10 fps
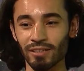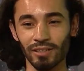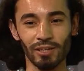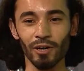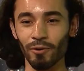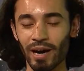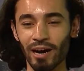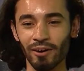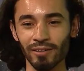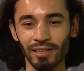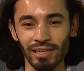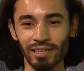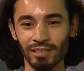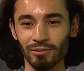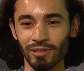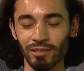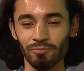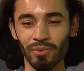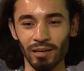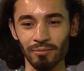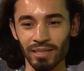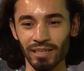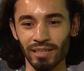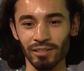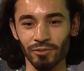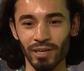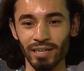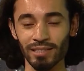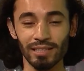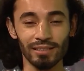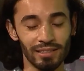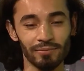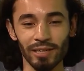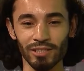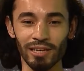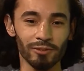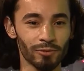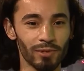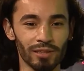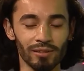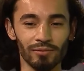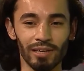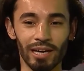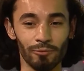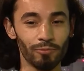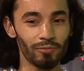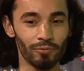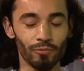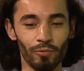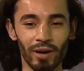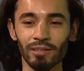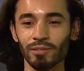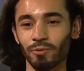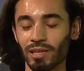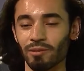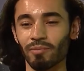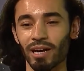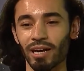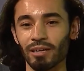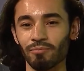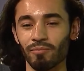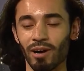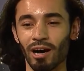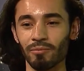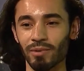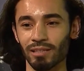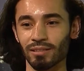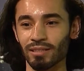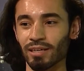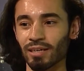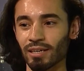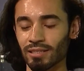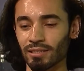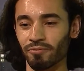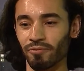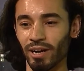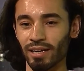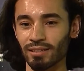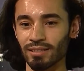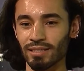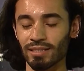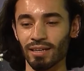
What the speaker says: go out in public in a dress, and especially I went with my mom and some friends.